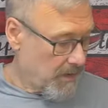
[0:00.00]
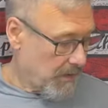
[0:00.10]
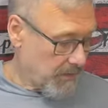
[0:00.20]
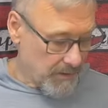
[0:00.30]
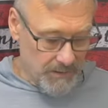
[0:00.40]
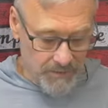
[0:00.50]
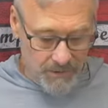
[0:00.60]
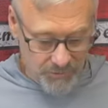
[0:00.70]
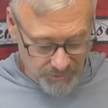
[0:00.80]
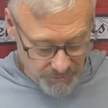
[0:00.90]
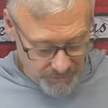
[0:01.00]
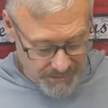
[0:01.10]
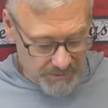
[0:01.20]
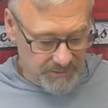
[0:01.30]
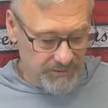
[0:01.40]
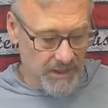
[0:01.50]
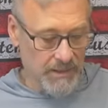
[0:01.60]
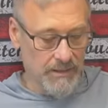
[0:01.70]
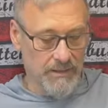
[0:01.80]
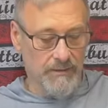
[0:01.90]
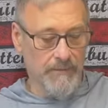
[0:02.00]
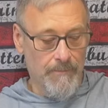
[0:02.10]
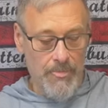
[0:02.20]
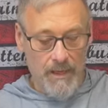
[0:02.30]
And you know, I'll show you that in a second here.